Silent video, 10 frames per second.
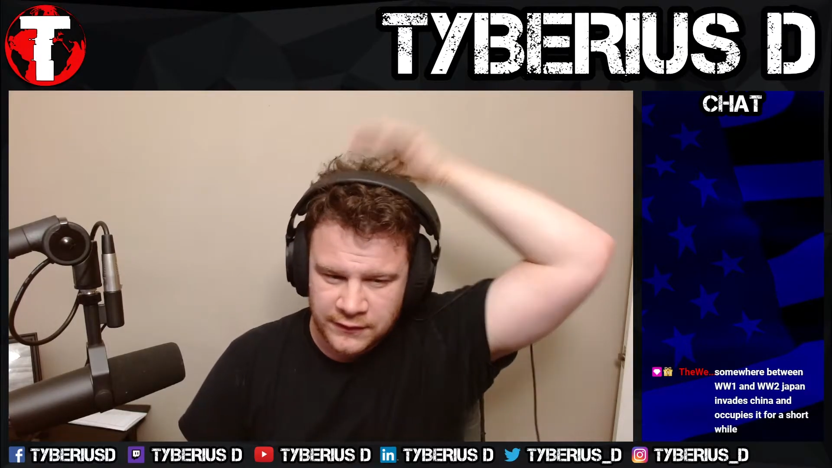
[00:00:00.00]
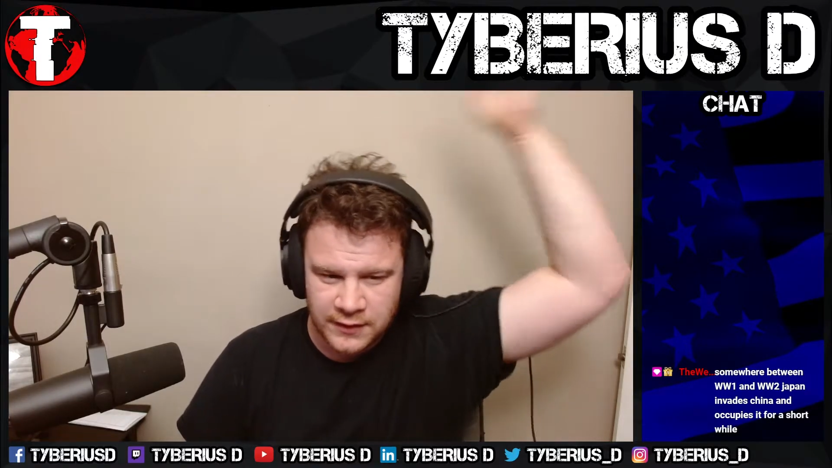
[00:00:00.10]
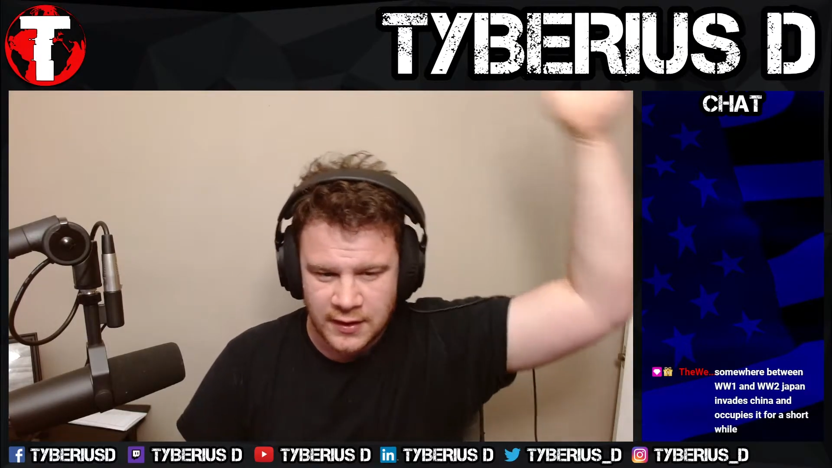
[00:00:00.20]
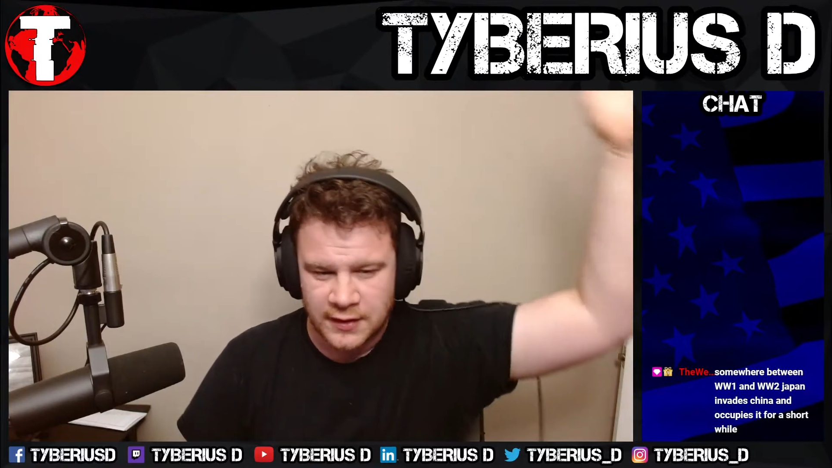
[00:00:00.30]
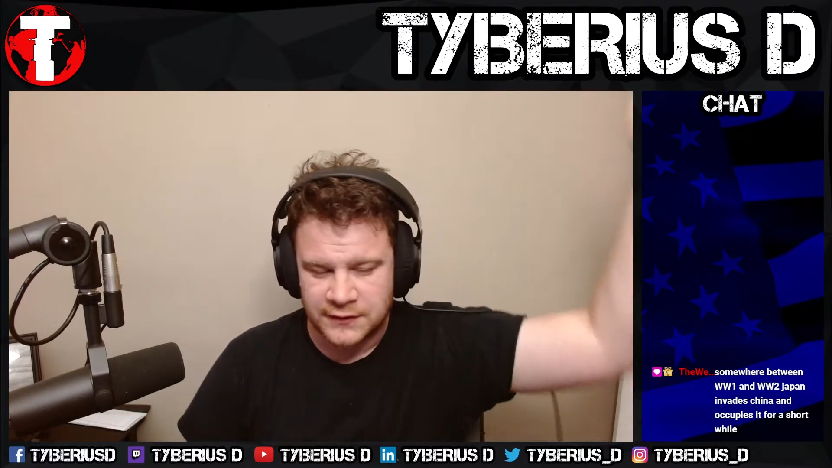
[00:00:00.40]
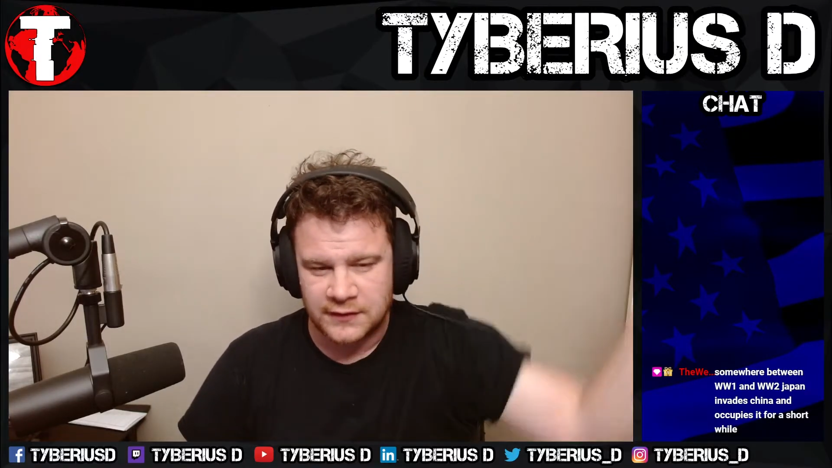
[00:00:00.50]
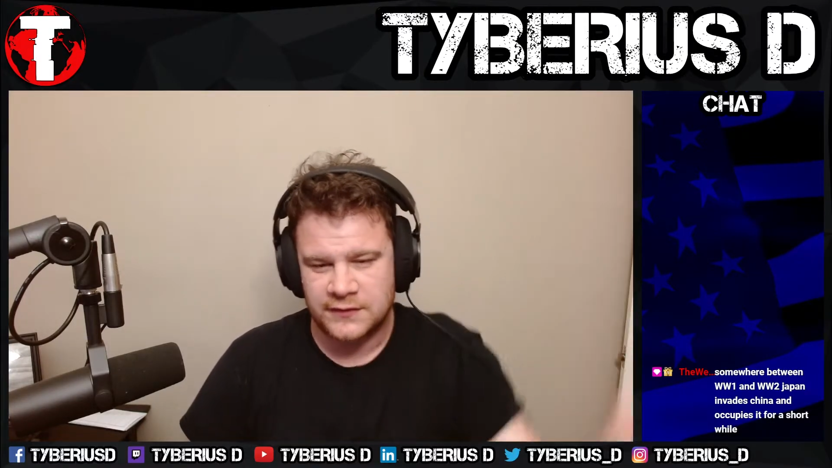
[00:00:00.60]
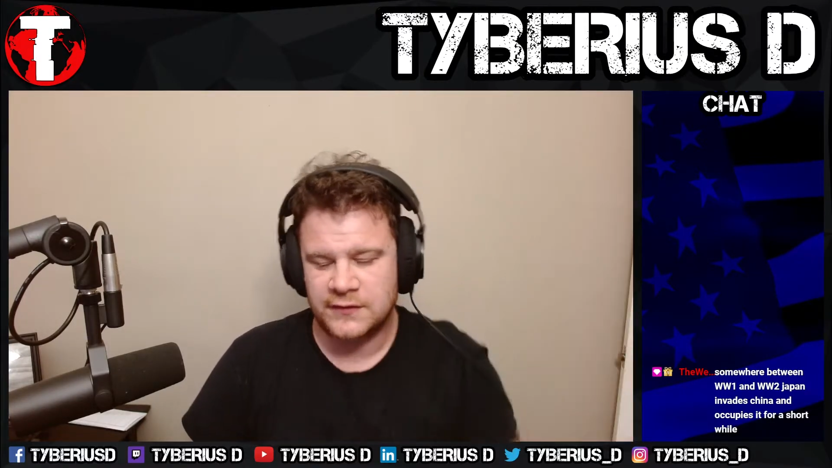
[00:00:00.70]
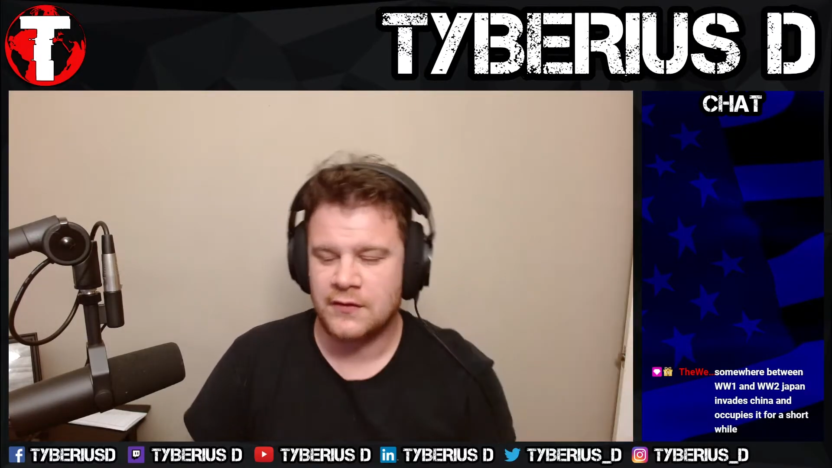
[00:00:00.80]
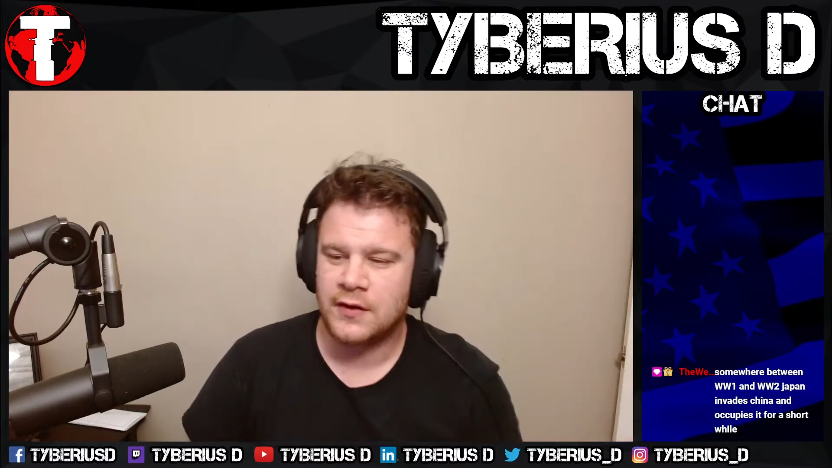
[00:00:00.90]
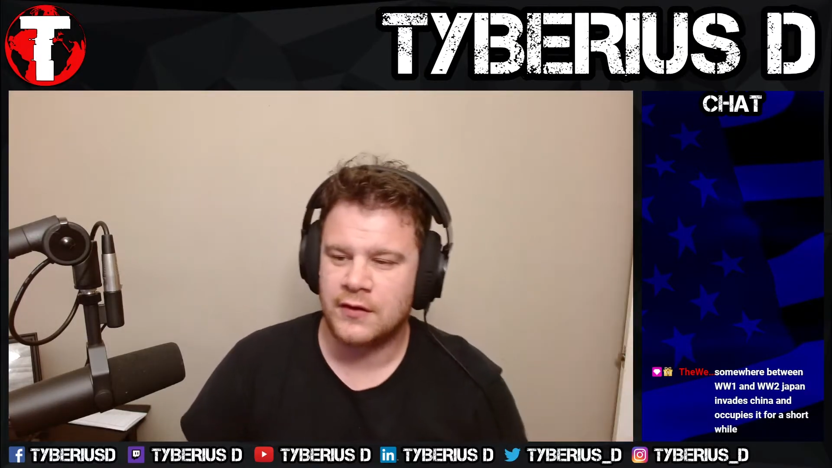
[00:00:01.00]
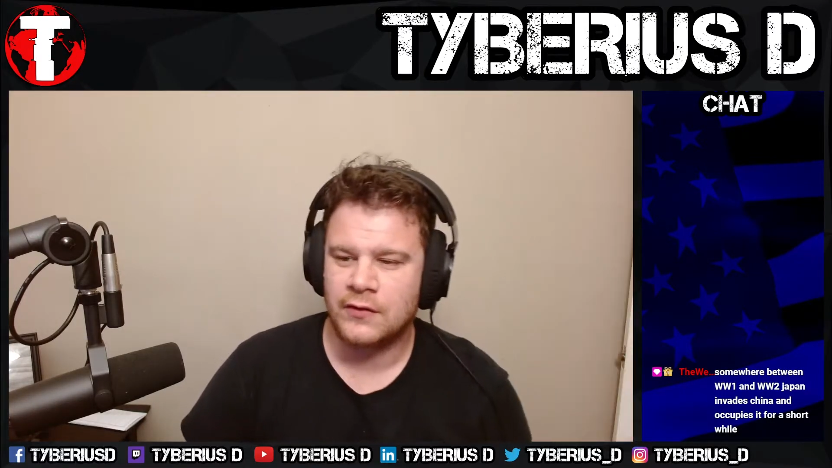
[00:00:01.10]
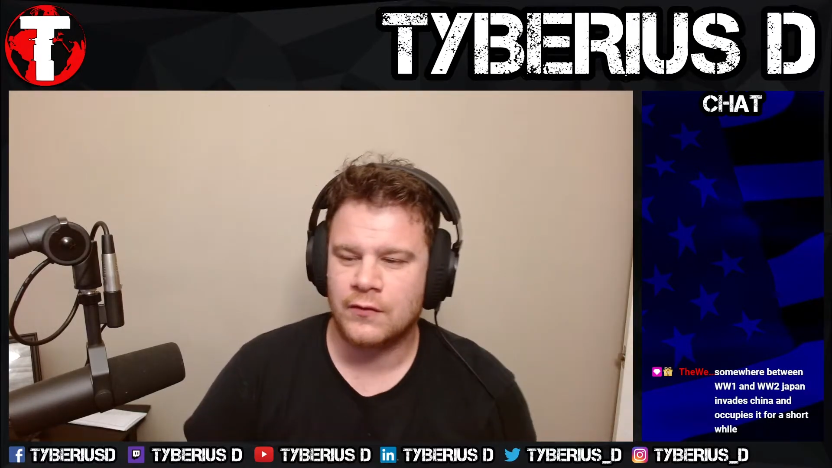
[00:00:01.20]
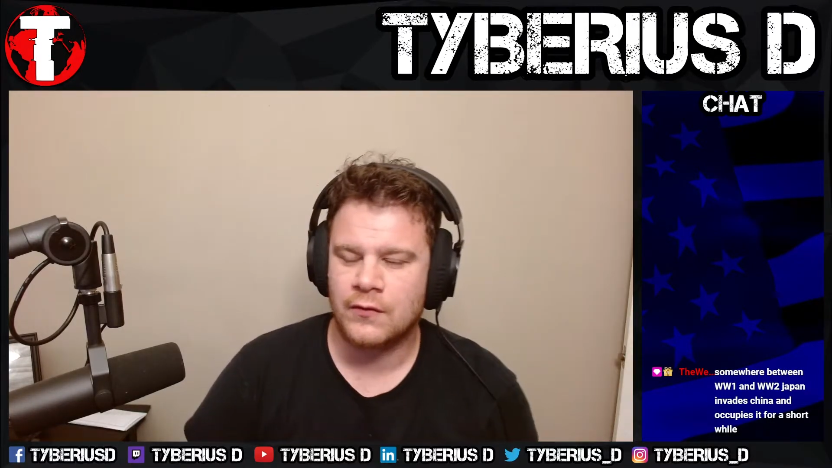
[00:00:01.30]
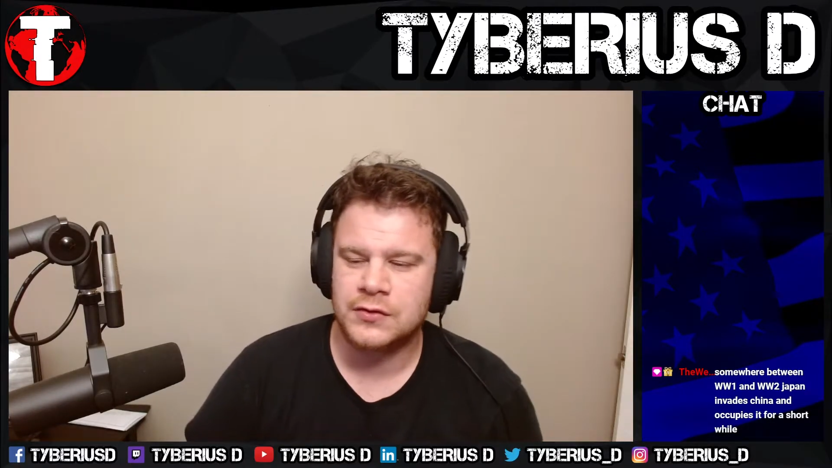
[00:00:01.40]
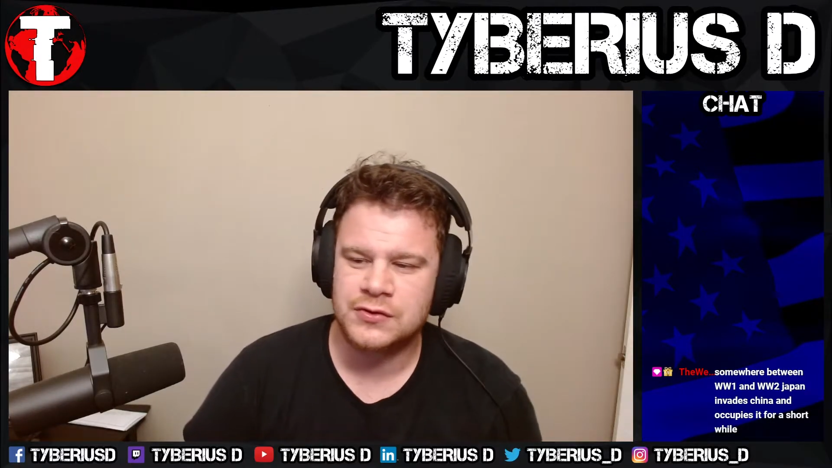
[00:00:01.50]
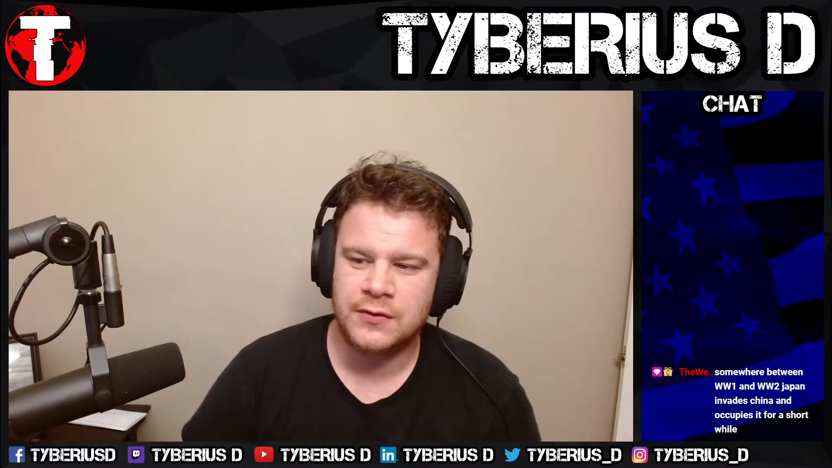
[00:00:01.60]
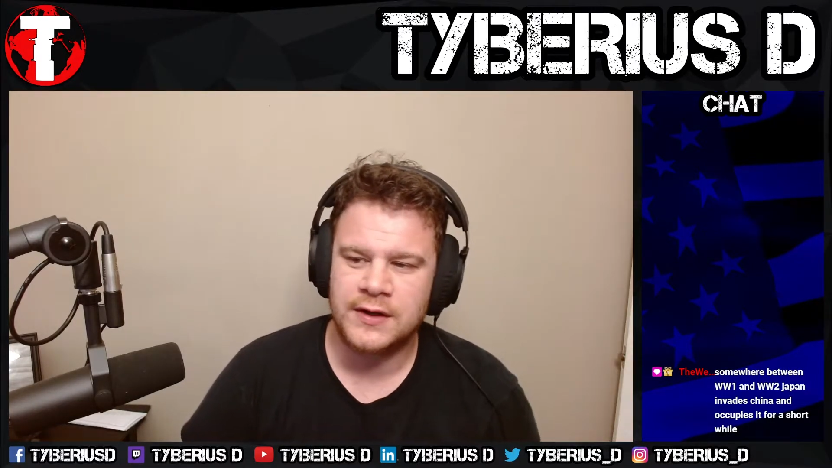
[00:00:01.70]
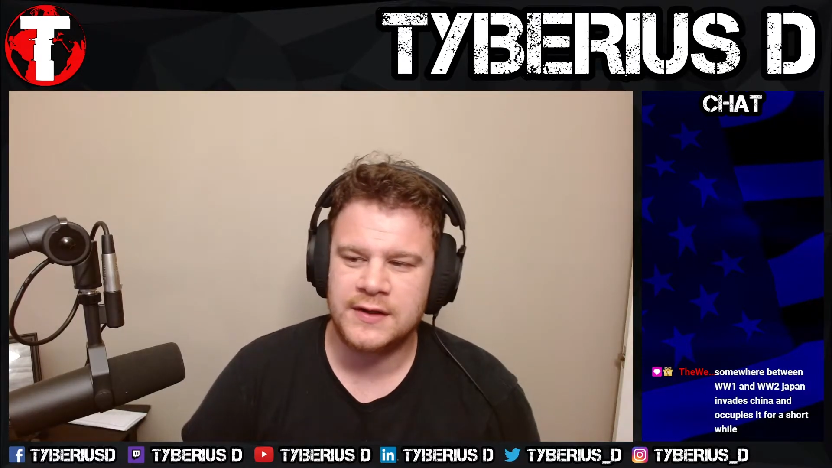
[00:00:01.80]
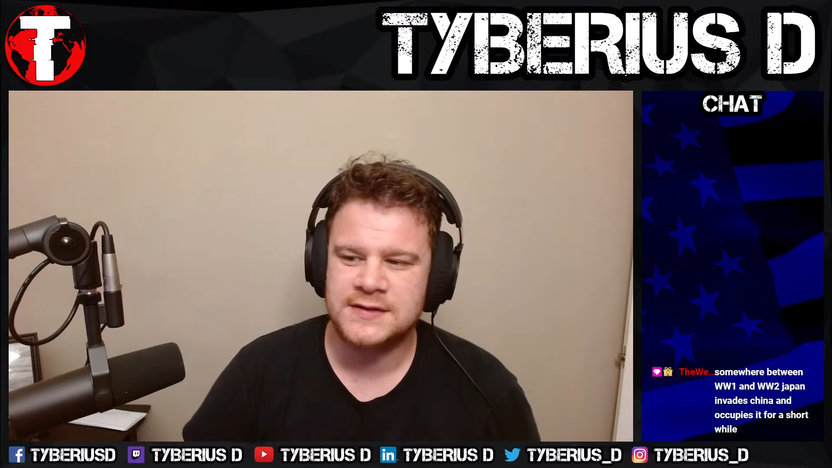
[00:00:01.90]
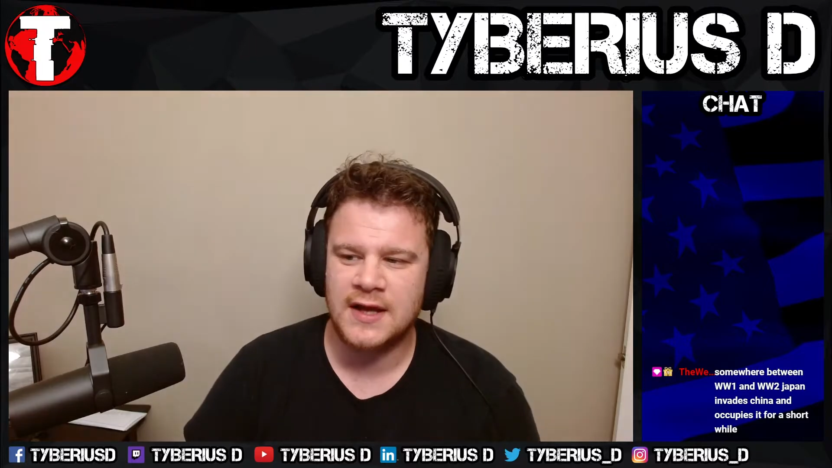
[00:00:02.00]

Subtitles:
the United States is going into the World War 20s,